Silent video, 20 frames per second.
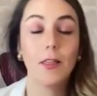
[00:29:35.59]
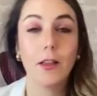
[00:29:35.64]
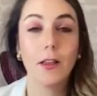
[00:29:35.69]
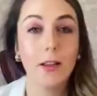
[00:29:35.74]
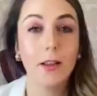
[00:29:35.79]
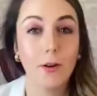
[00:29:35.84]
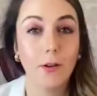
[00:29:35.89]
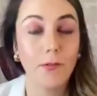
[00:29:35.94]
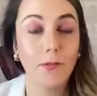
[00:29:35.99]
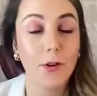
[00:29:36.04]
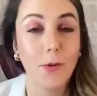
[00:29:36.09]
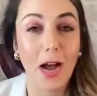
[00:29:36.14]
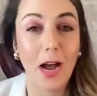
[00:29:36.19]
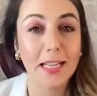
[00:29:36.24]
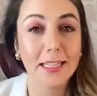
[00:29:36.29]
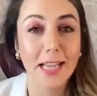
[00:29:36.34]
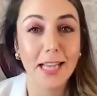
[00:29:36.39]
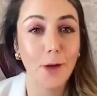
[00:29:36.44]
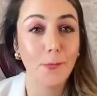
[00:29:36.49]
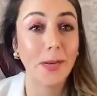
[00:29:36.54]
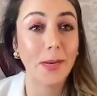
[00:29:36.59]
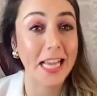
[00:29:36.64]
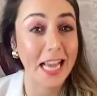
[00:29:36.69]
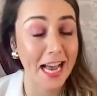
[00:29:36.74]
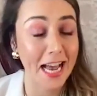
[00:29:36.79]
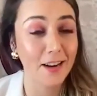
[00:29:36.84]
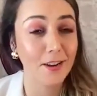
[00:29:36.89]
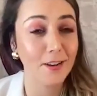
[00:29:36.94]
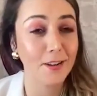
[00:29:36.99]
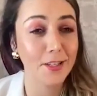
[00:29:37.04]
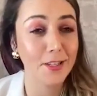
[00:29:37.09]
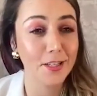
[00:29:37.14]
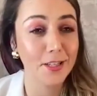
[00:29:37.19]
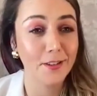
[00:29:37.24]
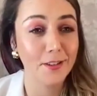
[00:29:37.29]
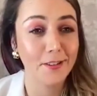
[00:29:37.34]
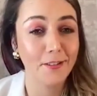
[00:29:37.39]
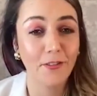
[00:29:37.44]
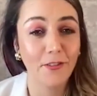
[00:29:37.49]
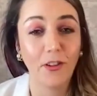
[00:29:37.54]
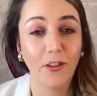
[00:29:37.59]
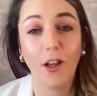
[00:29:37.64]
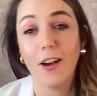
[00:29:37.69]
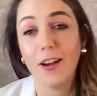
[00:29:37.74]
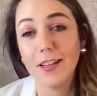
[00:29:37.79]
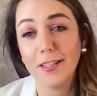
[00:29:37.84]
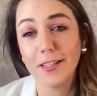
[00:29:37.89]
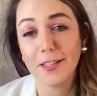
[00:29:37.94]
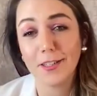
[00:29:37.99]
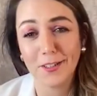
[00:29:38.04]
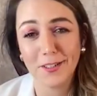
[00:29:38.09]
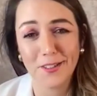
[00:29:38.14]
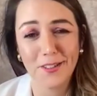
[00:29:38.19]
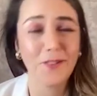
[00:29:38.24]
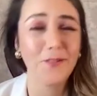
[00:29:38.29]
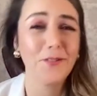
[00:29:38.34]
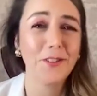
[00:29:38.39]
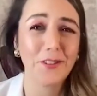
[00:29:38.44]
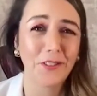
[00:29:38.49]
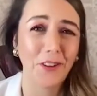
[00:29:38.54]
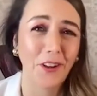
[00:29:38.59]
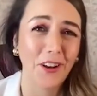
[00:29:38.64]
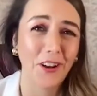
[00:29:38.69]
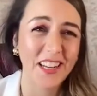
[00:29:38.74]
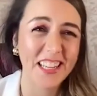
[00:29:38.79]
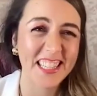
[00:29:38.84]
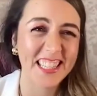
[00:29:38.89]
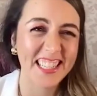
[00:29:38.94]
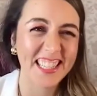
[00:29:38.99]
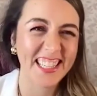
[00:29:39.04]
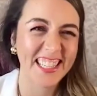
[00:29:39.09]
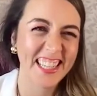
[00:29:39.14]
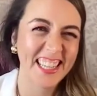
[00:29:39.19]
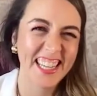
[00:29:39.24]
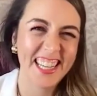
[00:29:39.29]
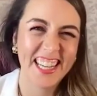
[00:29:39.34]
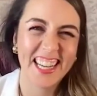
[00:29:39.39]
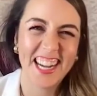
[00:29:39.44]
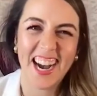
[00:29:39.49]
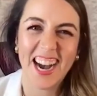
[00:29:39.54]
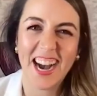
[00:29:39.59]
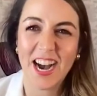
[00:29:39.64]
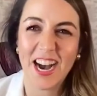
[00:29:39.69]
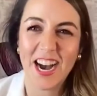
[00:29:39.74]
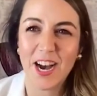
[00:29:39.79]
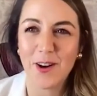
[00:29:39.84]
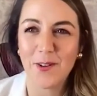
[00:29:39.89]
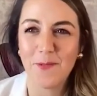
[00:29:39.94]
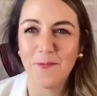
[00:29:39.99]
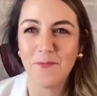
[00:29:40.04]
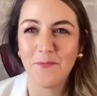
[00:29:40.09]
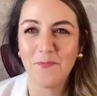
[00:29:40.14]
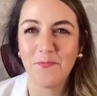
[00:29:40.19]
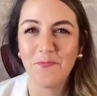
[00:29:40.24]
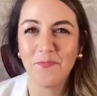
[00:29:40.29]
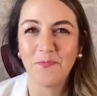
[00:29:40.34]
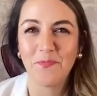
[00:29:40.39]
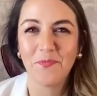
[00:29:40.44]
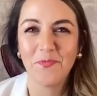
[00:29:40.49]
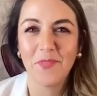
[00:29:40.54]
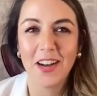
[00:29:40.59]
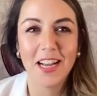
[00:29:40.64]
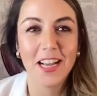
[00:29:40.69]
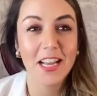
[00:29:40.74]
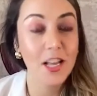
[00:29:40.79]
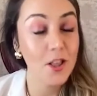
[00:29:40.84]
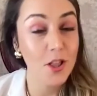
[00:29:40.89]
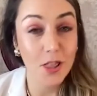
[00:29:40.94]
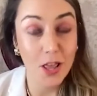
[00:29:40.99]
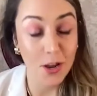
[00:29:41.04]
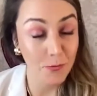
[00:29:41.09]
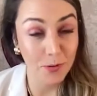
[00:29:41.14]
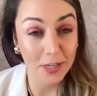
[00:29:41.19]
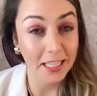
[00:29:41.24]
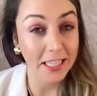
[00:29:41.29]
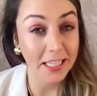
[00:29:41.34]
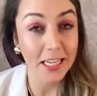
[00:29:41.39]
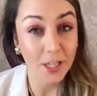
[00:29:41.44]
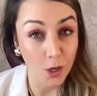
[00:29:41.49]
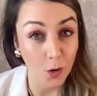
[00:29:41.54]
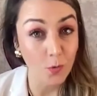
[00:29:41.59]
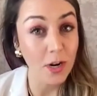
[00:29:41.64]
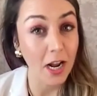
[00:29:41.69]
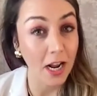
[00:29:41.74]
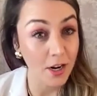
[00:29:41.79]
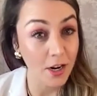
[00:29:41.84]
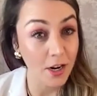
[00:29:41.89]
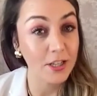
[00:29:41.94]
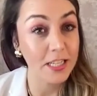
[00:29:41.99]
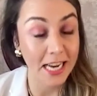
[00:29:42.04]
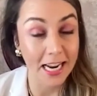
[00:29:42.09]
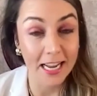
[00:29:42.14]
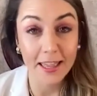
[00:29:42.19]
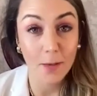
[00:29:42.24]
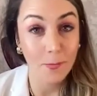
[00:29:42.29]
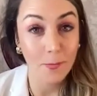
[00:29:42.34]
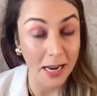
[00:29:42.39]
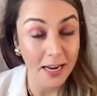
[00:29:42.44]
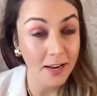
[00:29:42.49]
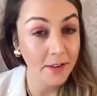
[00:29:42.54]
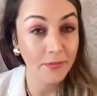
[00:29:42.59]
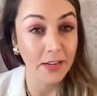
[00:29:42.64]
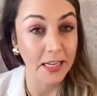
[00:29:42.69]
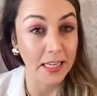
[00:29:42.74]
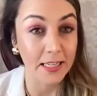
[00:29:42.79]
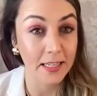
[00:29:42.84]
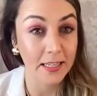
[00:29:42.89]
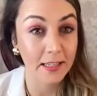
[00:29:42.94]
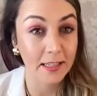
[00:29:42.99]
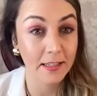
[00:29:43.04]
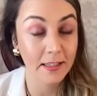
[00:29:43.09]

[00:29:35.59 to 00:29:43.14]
if you ask how many adults floss or don't floss, they really don't understand the benefit.